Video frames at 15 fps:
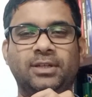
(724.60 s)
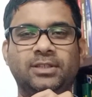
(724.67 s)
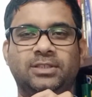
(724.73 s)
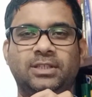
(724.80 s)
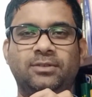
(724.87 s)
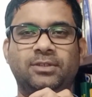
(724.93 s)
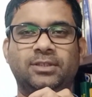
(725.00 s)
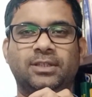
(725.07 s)

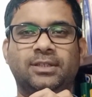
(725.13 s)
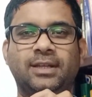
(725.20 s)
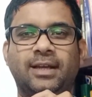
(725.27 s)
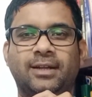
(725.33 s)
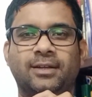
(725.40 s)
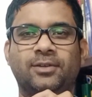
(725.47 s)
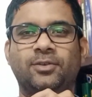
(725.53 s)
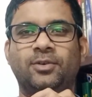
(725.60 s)
achieving the
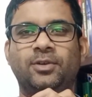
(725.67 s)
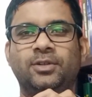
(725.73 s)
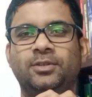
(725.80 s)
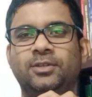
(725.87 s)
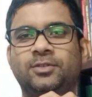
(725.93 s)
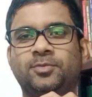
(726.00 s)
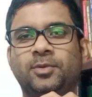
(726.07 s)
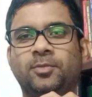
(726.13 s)
target only,
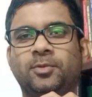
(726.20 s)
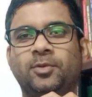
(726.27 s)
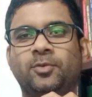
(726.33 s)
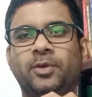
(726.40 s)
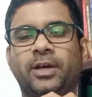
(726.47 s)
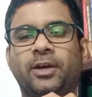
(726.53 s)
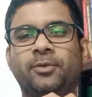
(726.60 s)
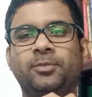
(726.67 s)
these people
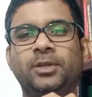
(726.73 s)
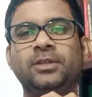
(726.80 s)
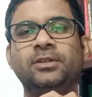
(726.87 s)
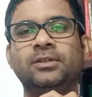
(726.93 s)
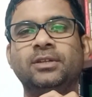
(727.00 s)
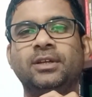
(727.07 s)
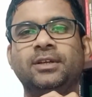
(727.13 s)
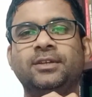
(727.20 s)
would have
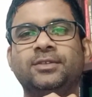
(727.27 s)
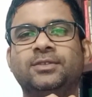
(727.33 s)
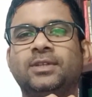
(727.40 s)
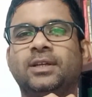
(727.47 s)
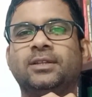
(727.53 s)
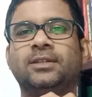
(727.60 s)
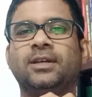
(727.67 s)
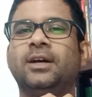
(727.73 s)
been
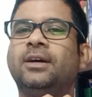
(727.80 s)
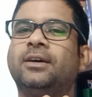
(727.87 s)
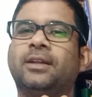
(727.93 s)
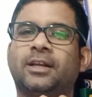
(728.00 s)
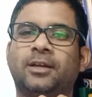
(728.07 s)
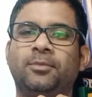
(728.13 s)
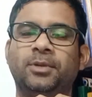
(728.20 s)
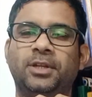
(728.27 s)
sent the
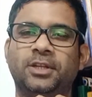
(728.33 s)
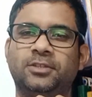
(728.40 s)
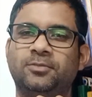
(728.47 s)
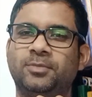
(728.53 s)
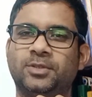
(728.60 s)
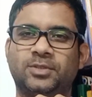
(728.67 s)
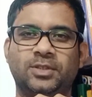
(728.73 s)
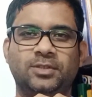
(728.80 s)

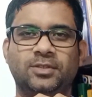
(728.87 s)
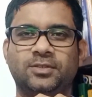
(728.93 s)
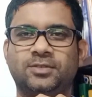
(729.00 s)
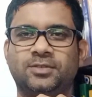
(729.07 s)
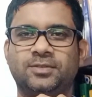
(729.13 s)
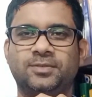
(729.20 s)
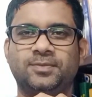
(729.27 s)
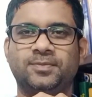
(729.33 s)
recommendation
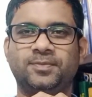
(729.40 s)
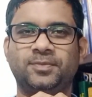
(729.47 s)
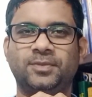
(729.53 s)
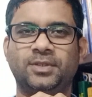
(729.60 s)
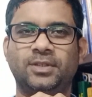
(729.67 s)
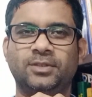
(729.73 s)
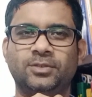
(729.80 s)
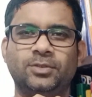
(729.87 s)
messages.
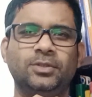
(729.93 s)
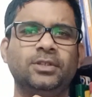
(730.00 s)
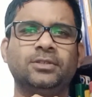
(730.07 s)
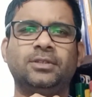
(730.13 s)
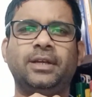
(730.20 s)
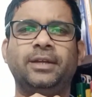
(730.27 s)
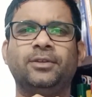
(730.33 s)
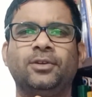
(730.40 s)
So this
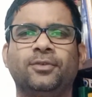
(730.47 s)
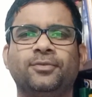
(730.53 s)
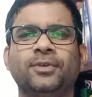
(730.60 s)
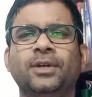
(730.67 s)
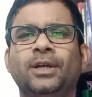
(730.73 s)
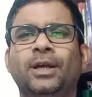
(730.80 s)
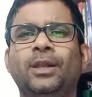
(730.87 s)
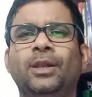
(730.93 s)
kind of
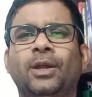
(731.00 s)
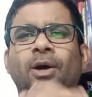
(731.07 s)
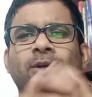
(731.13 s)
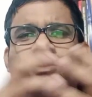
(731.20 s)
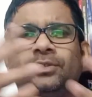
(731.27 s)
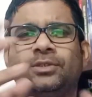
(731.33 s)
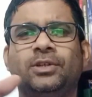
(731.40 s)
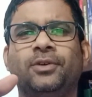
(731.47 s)
a
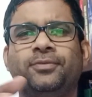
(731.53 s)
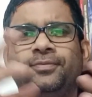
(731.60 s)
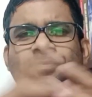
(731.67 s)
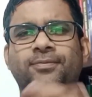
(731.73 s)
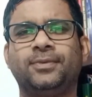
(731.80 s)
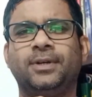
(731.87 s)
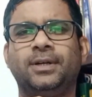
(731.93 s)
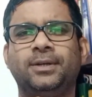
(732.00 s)
lot of
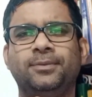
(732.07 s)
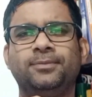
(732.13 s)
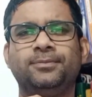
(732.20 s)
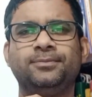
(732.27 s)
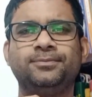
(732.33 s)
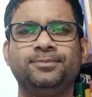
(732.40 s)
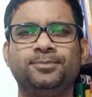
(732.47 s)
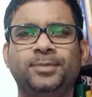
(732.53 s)

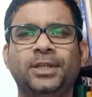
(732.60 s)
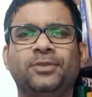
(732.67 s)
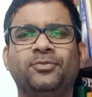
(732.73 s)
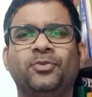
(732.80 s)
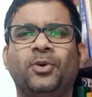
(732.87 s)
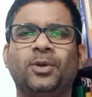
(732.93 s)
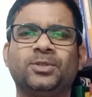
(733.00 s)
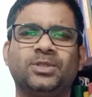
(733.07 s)

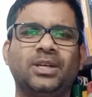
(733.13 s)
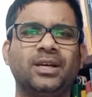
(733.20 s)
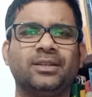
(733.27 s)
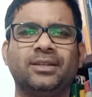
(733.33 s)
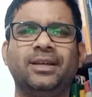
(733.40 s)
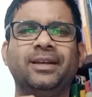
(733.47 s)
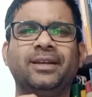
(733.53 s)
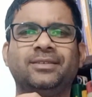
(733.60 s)
pitfalls
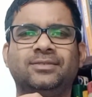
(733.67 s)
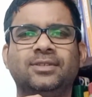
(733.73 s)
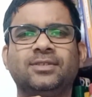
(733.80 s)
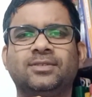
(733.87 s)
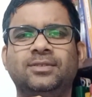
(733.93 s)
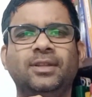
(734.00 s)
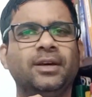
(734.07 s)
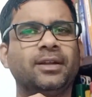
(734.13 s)

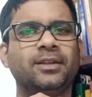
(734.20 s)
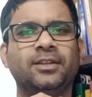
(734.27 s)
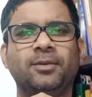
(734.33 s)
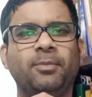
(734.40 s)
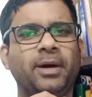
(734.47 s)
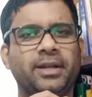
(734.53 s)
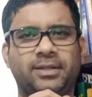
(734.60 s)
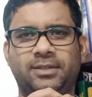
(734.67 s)
exist there in the
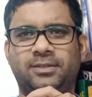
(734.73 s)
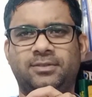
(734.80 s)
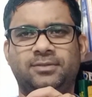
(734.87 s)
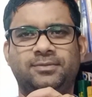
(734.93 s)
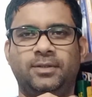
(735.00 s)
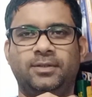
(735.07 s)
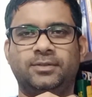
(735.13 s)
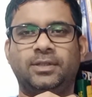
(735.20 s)
market.
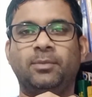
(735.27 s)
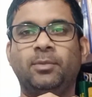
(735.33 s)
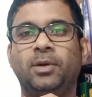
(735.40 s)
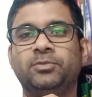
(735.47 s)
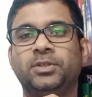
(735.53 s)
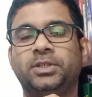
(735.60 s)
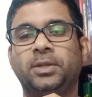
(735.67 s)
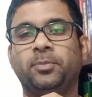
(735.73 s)
Some
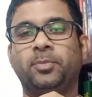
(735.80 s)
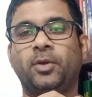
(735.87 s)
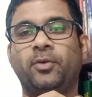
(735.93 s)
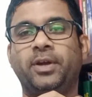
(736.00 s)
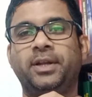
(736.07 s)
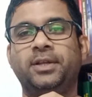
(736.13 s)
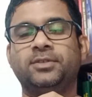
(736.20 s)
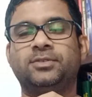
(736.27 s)
of the tip
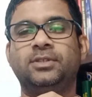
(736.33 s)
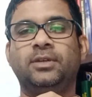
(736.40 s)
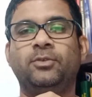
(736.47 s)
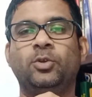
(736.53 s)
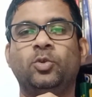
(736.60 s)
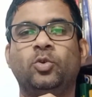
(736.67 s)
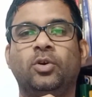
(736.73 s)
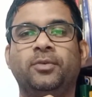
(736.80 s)
providers, they
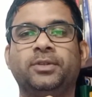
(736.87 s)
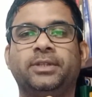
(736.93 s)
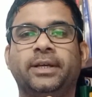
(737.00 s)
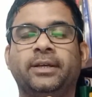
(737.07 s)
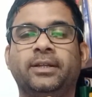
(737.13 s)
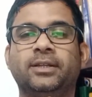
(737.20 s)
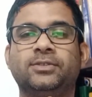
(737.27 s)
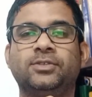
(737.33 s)
will go with
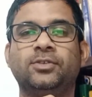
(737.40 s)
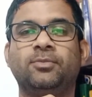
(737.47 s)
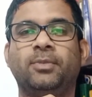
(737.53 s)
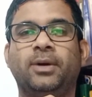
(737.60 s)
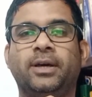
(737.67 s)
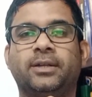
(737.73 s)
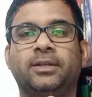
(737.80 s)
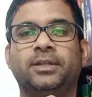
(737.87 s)
aggressive
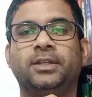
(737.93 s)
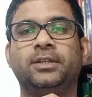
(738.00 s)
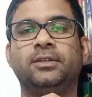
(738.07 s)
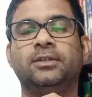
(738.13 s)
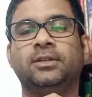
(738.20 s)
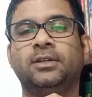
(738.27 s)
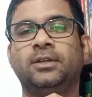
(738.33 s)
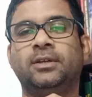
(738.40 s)

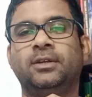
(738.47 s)
marketing,